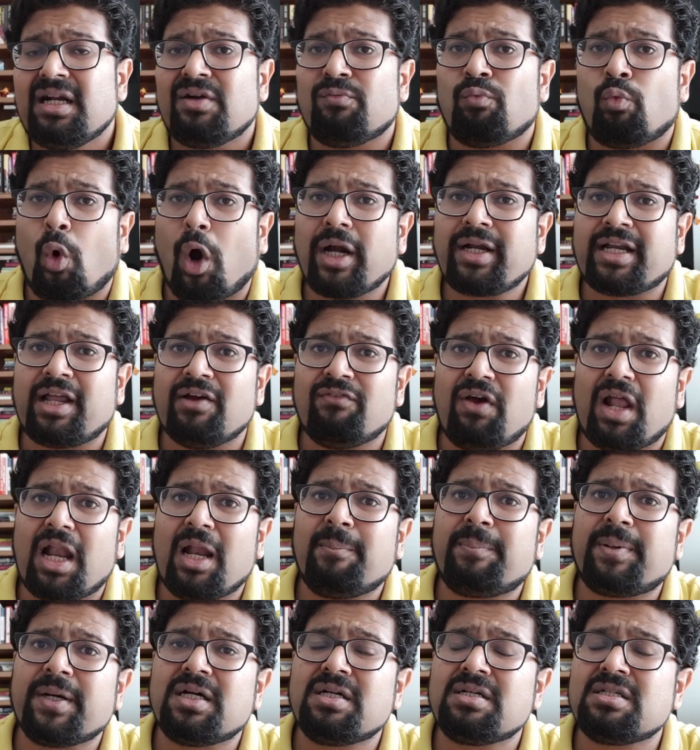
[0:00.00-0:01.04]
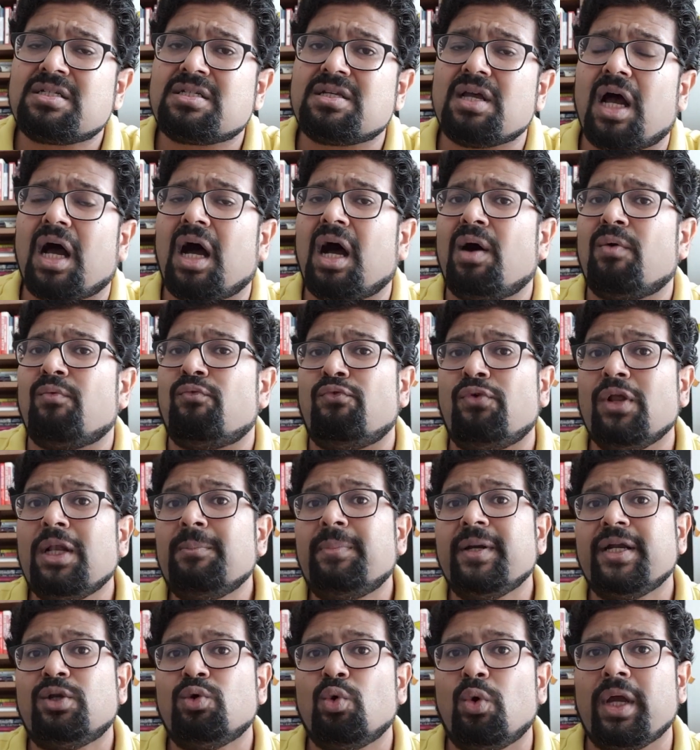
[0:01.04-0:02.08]
What developers uh, will
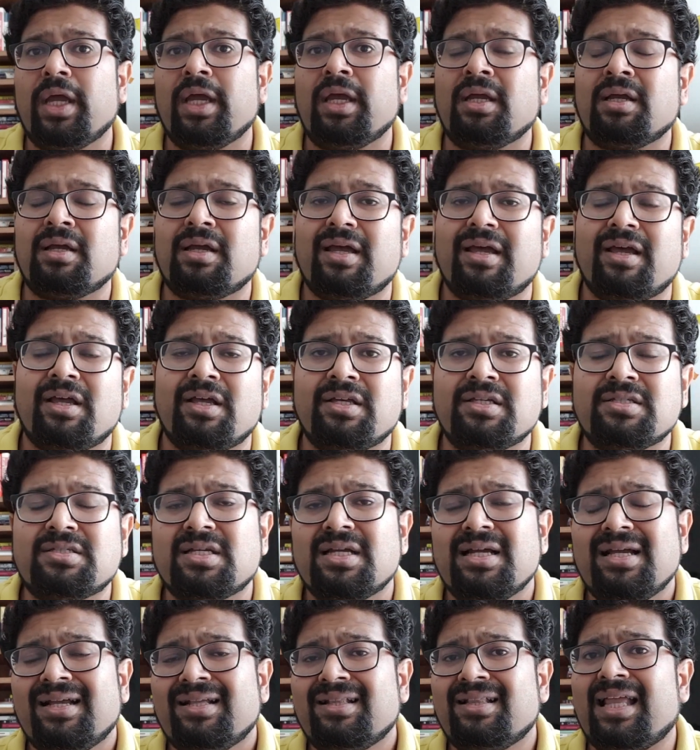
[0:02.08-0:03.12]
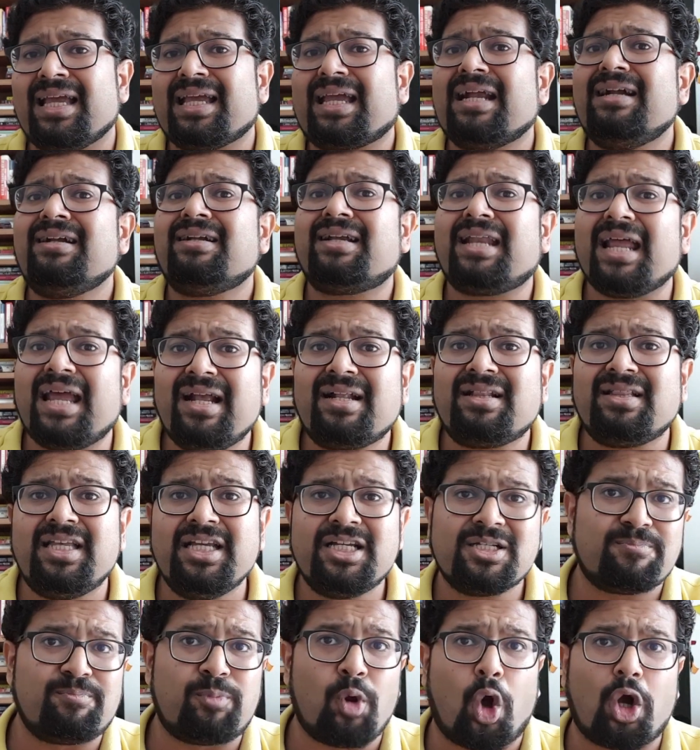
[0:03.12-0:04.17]
be doing is they can take
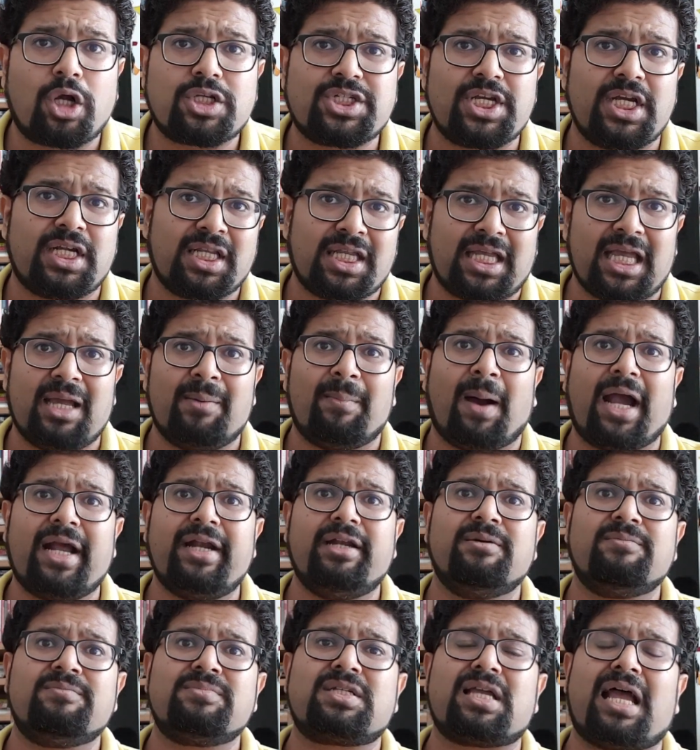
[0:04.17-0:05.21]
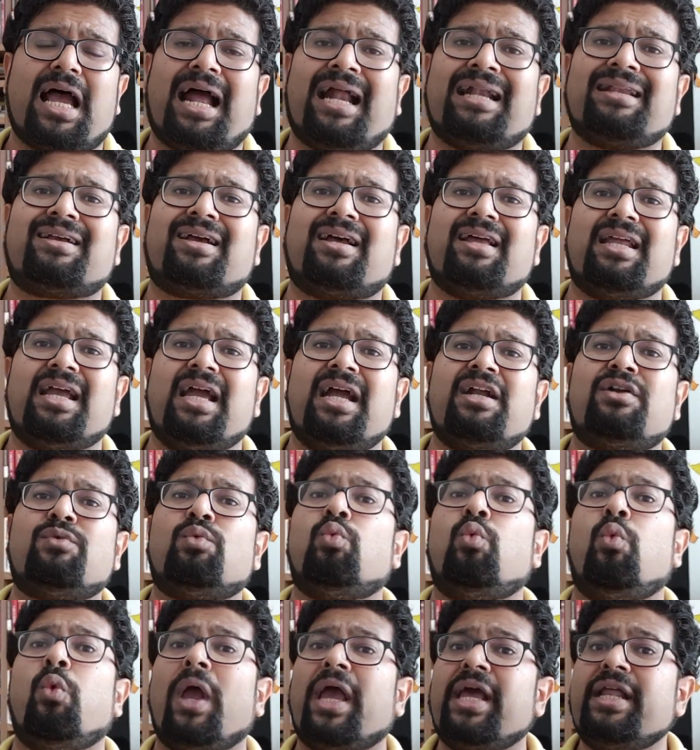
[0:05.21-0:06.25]
these blockchain game items and create
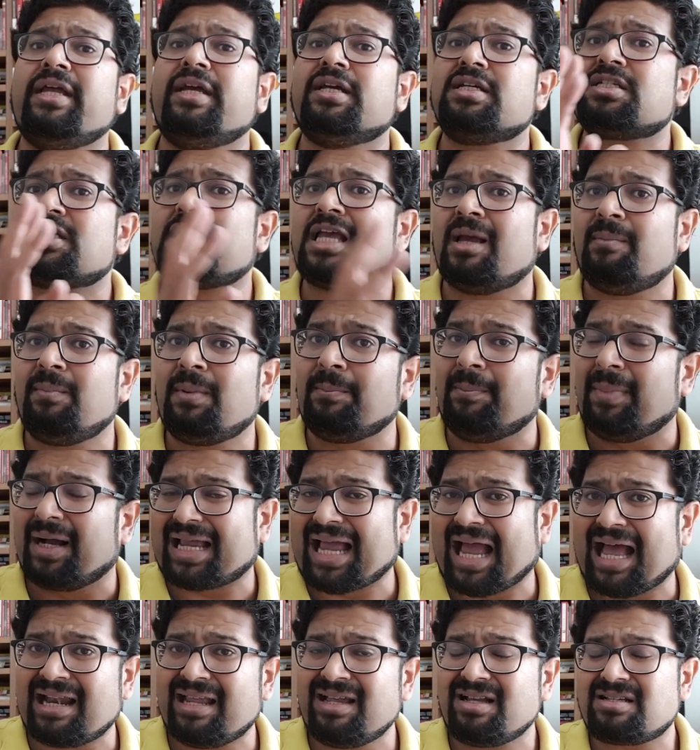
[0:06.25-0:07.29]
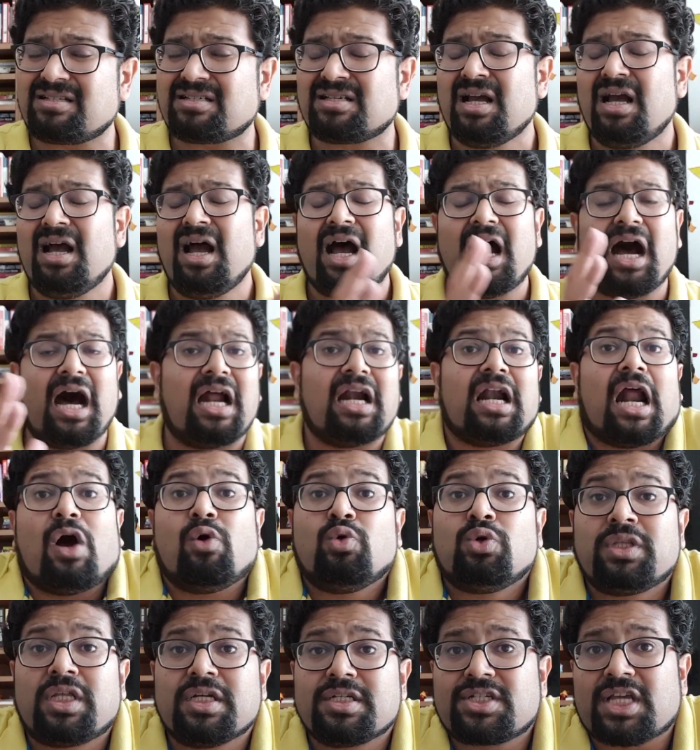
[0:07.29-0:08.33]
various gaming mechanics
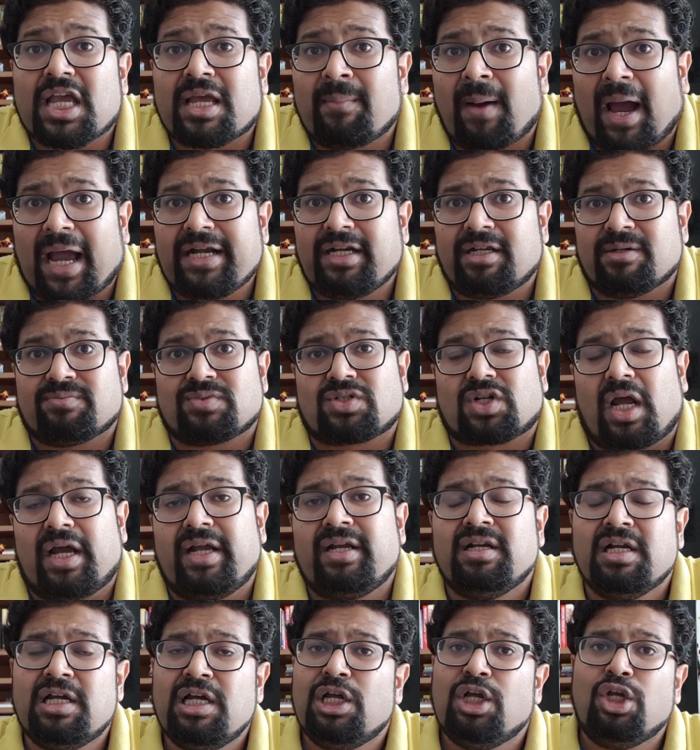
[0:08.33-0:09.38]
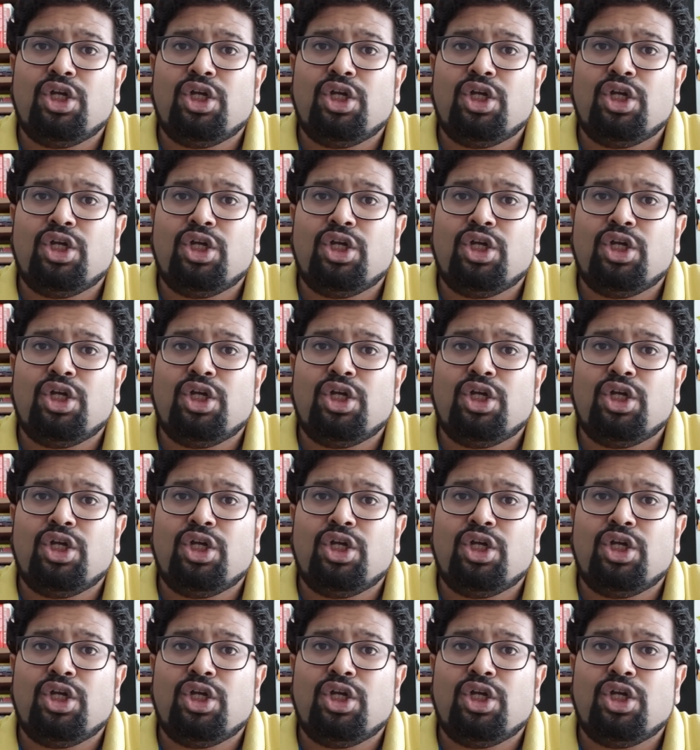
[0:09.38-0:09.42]
around the same items, right?